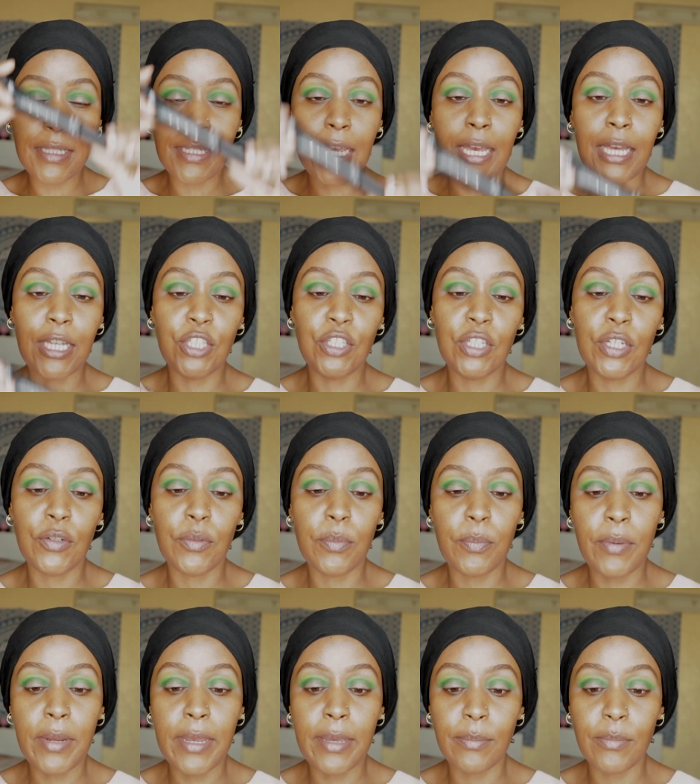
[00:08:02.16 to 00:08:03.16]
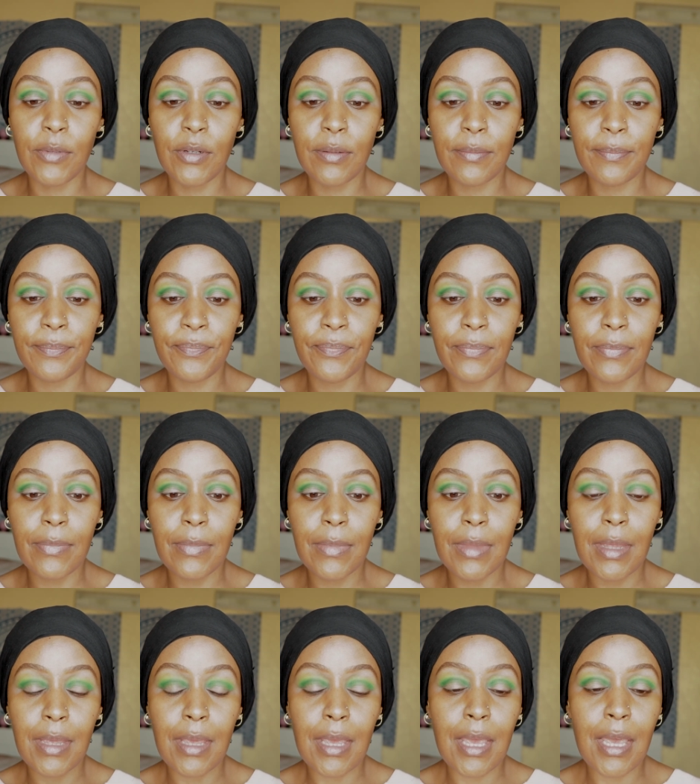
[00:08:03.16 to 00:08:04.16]
eyeshadow primer
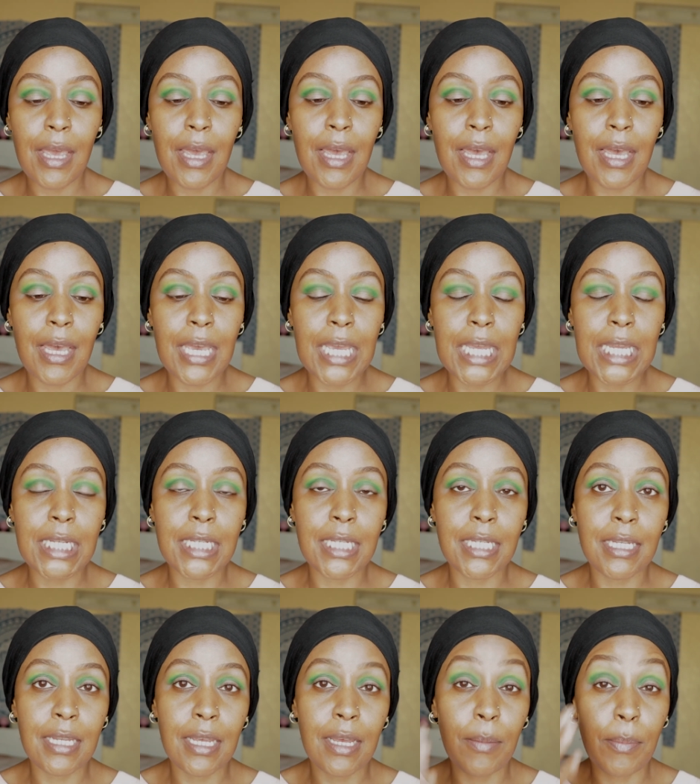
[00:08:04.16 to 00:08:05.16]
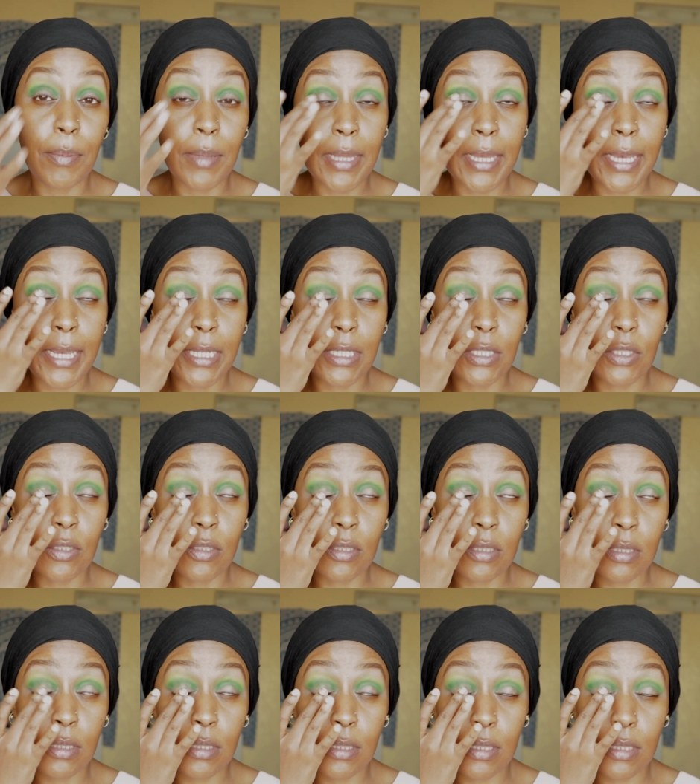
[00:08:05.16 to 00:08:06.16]
and apply it
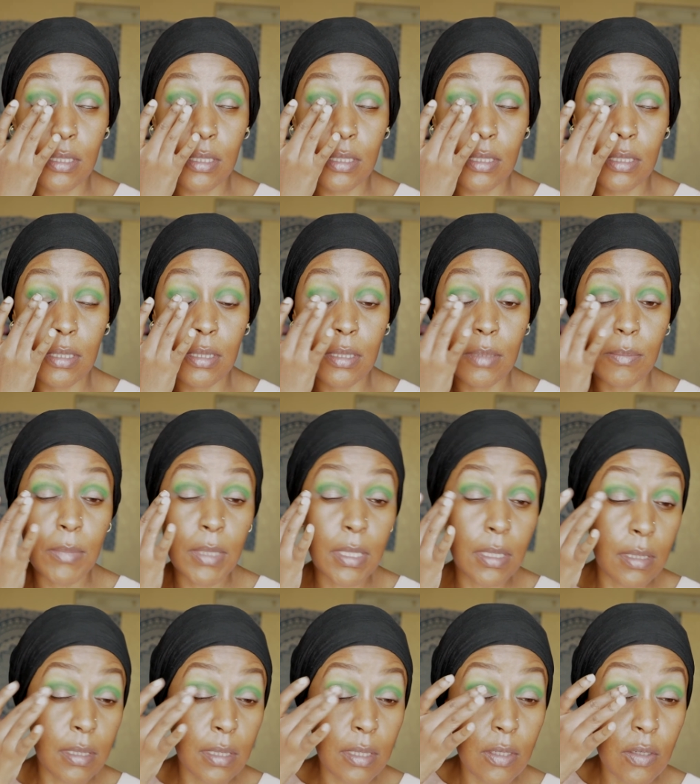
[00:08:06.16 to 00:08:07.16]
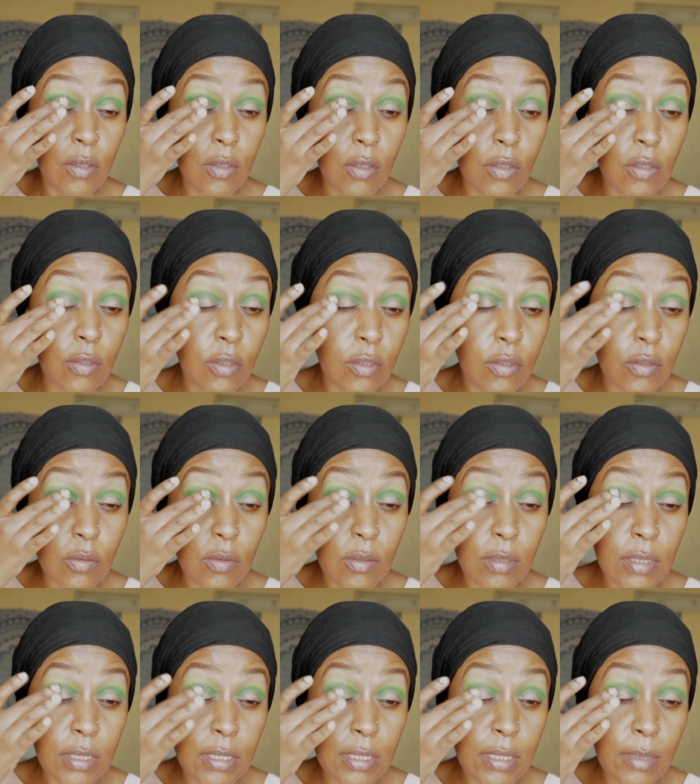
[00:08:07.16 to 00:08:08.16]
just in the middle here, just to
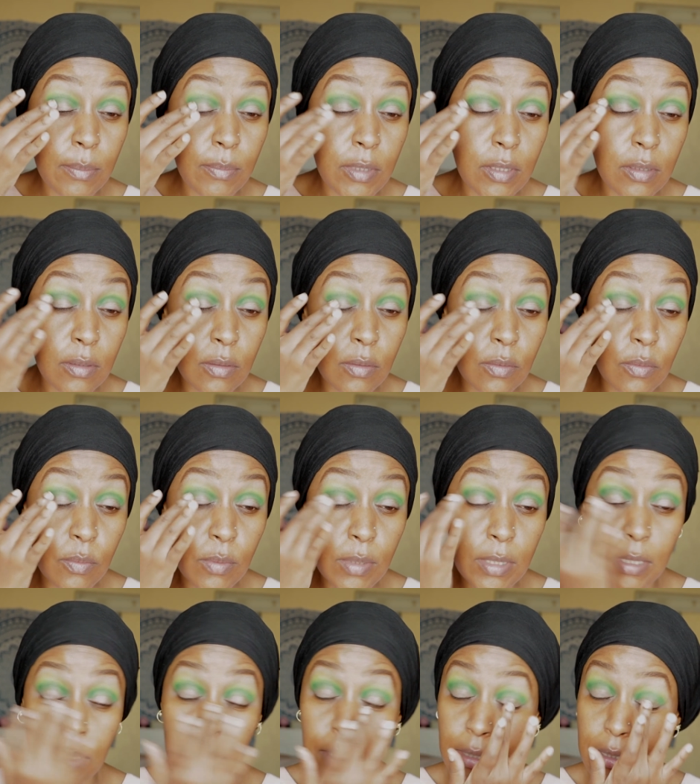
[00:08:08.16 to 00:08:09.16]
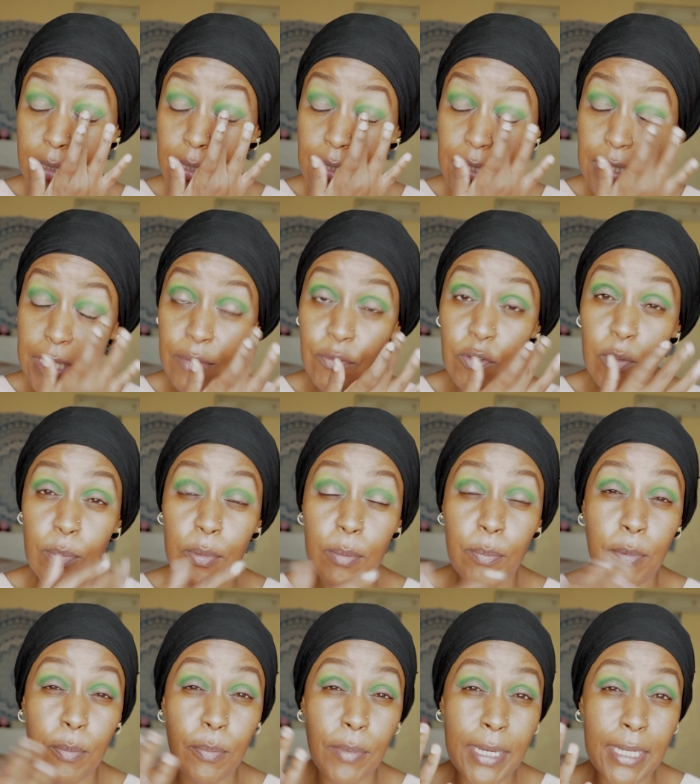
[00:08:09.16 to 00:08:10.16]
clean up the screen. It doesn't have to be
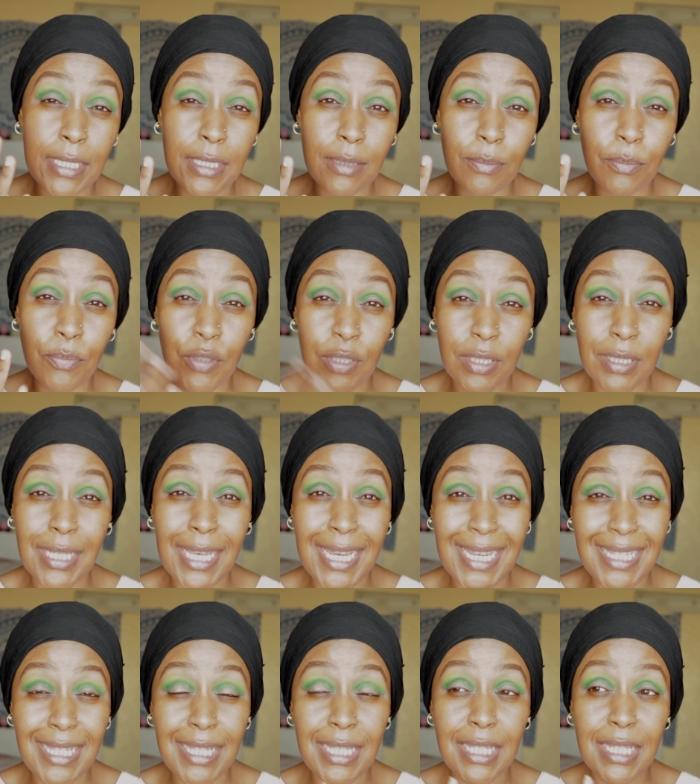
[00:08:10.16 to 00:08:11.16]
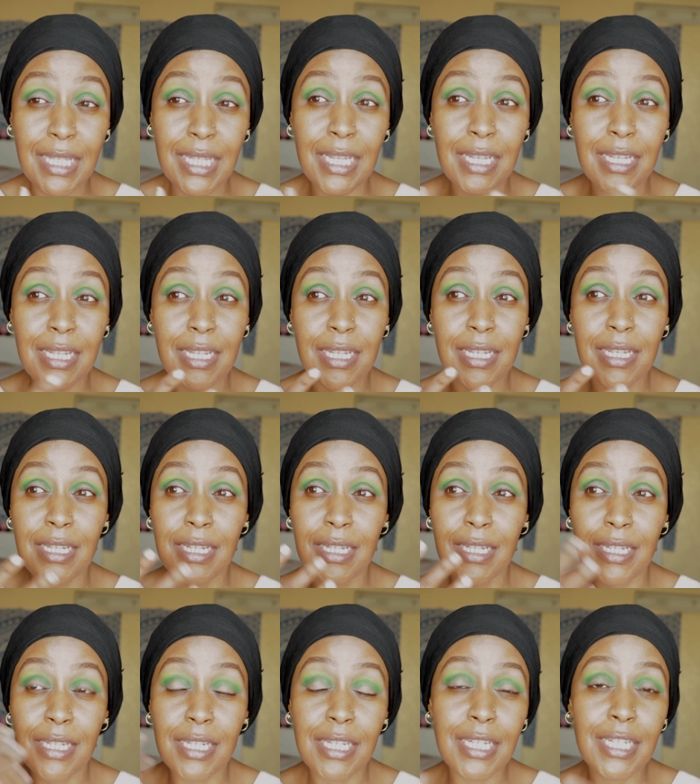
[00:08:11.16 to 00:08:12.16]
precise.
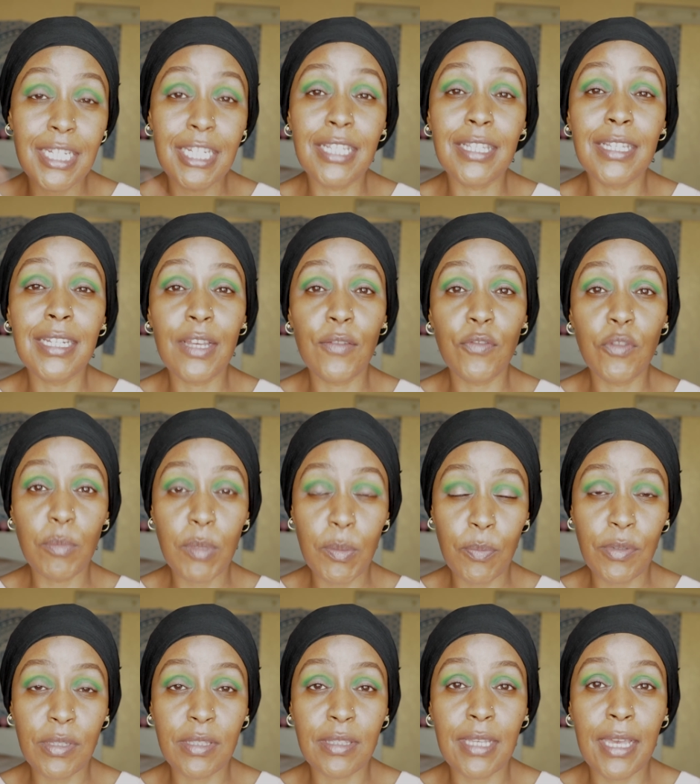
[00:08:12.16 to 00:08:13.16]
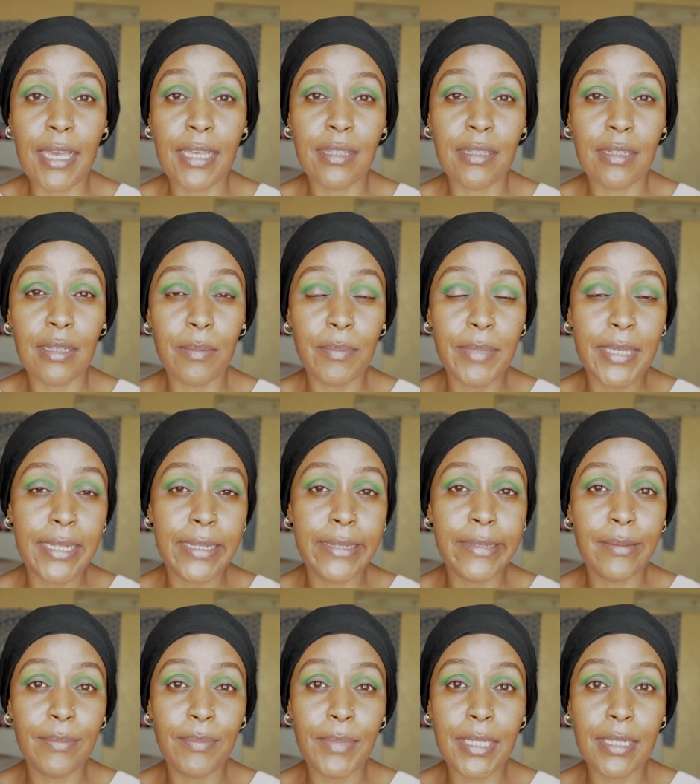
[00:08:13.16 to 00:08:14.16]
It doesn't have to be precise. It'll be a
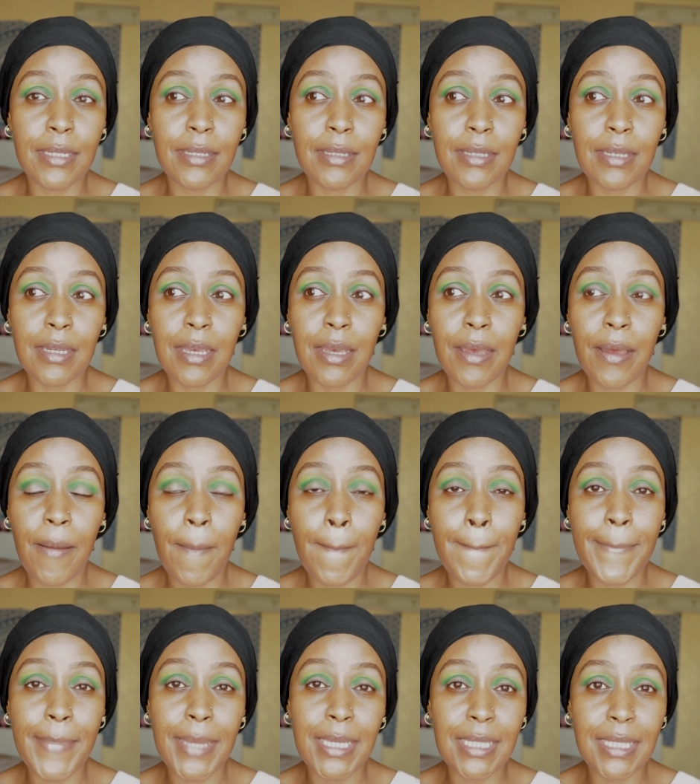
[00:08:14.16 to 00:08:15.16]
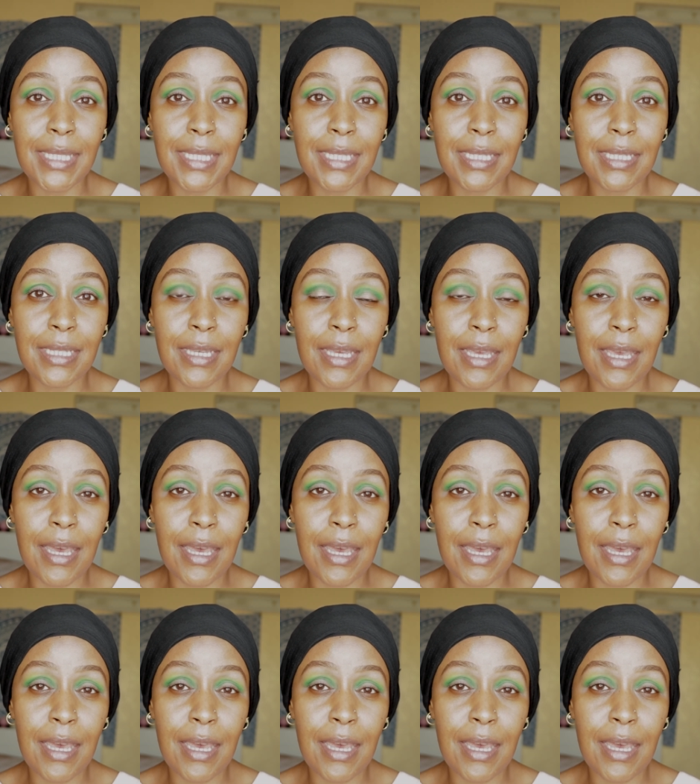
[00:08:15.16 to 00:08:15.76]
little bit messy